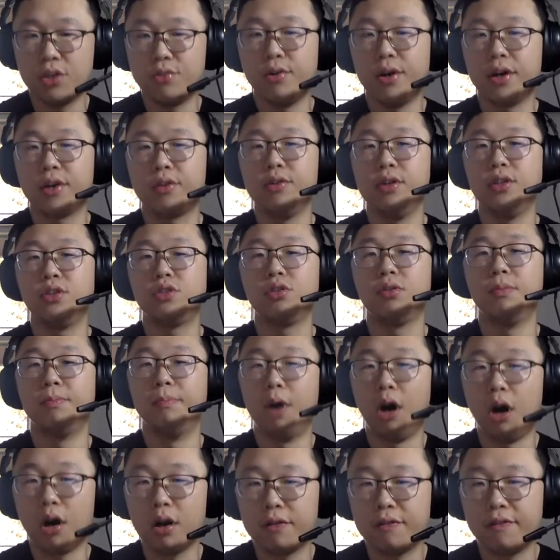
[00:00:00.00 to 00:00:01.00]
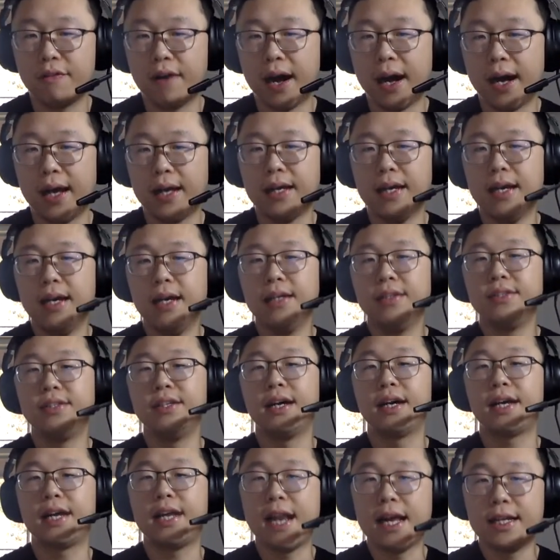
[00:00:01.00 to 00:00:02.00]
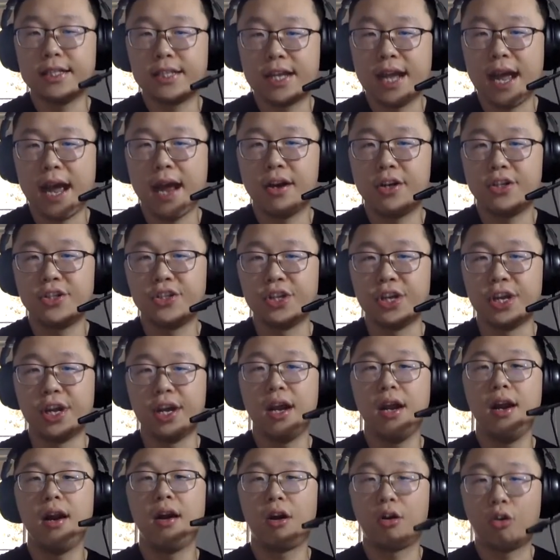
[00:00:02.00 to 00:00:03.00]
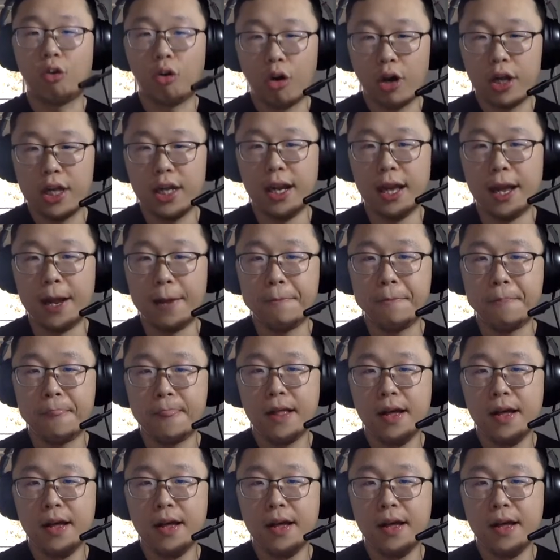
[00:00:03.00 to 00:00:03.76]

you are going to modify the kinetic energy accordingly.